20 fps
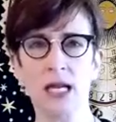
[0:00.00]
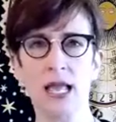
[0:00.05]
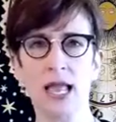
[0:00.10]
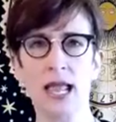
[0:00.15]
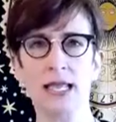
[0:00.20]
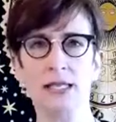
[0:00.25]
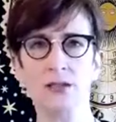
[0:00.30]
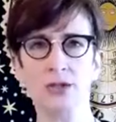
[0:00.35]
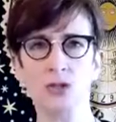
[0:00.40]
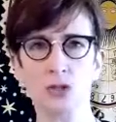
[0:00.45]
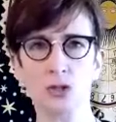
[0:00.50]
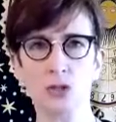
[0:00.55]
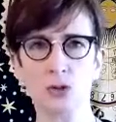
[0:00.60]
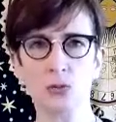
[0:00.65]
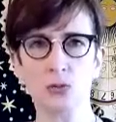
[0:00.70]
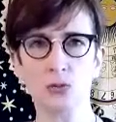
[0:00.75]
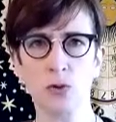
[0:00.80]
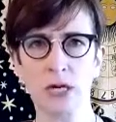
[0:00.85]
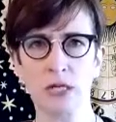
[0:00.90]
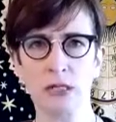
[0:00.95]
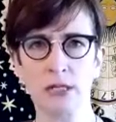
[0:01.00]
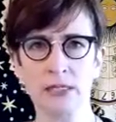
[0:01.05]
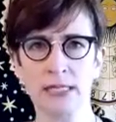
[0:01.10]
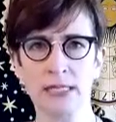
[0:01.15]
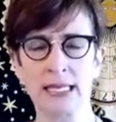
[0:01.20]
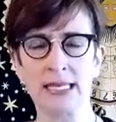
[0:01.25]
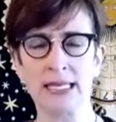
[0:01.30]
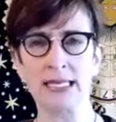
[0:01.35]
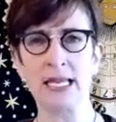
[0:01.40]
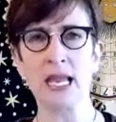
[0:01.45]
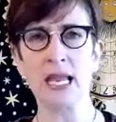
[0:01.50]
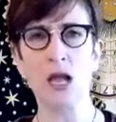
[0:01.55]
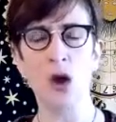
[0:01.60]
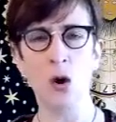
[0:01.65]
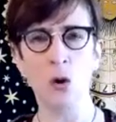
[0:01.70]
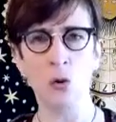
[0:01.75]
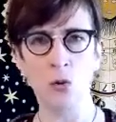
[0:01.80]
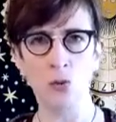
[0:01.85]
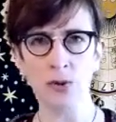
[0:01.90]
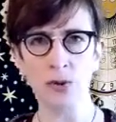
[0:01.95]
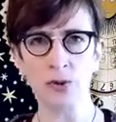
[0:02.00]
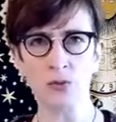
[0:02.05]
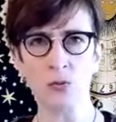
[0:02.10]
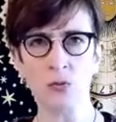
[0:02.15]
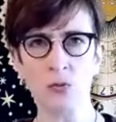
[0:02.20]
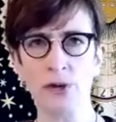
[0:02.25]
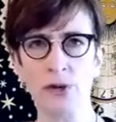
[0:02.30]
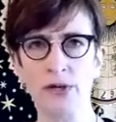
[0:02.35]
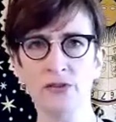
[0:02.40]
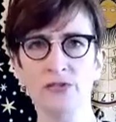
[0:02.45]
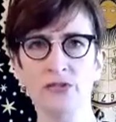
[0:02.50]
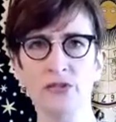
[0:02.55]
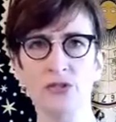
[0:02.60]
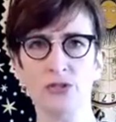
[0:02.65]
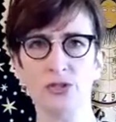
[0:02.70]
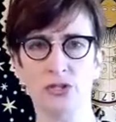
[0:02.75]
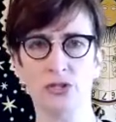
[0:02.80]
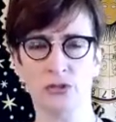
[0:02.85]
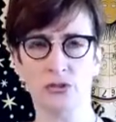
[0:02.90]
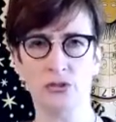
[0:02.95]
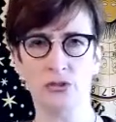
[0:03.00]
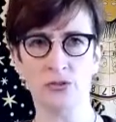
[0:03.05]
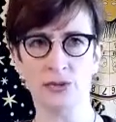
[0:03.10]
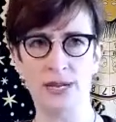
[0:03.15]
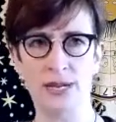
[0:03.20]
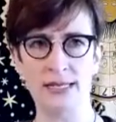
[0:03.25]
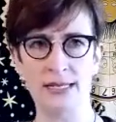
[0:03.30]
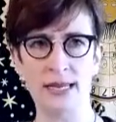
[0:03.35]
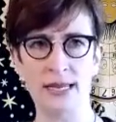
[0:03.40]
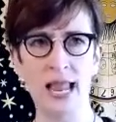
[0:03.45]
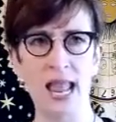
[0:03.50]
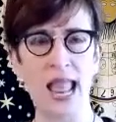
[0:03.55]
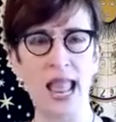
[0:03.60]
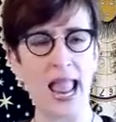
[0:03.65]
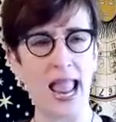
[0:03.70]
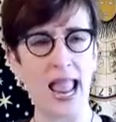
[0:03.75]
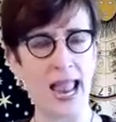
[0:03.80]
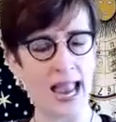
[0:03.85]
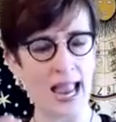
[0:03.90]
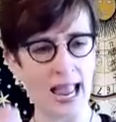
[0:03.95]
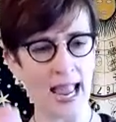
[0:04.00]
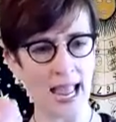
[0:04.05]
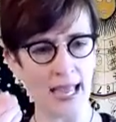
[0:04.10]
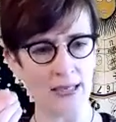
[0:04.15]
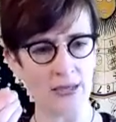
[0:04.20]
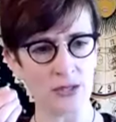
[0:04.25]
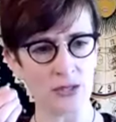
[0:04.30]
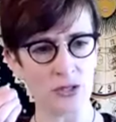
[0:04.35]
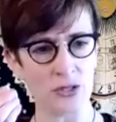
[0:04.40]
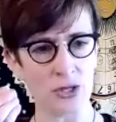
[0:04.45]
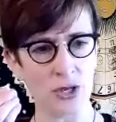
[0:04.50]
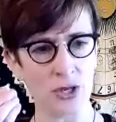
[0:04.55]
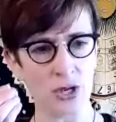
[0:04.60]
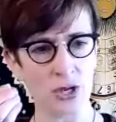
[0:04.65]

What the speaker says: and struggling with one of your children and